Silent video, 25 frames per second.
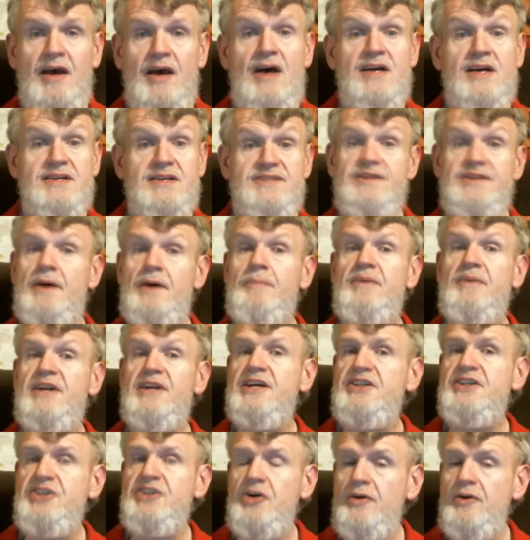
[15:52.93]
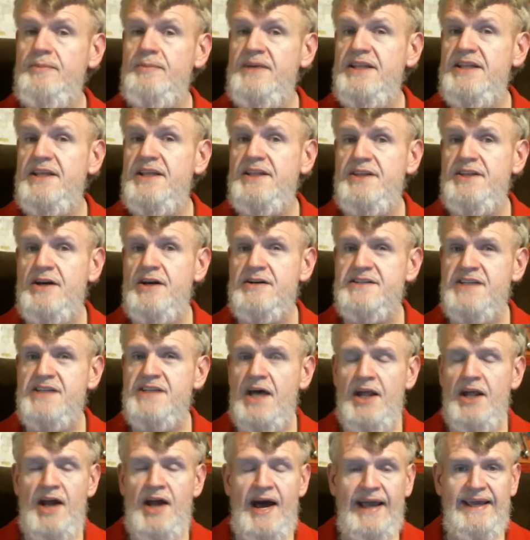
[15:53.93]
Somebody showed me that there's
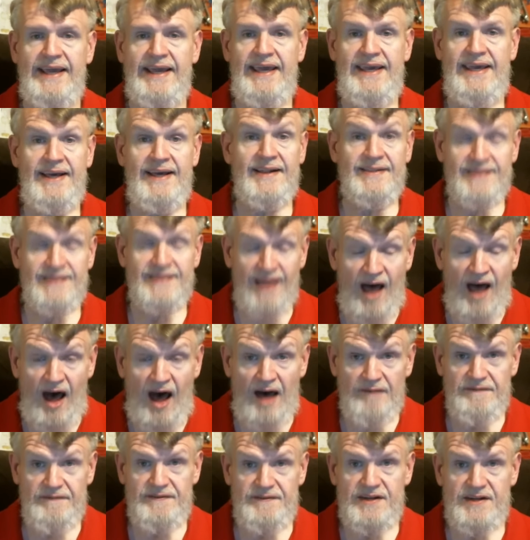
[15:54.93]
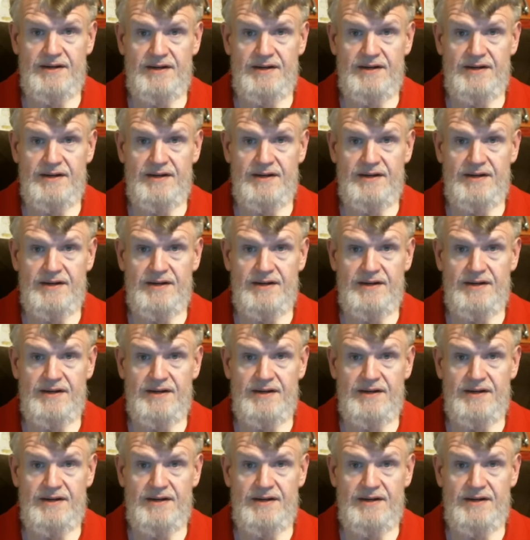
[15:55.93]
an IKEA loft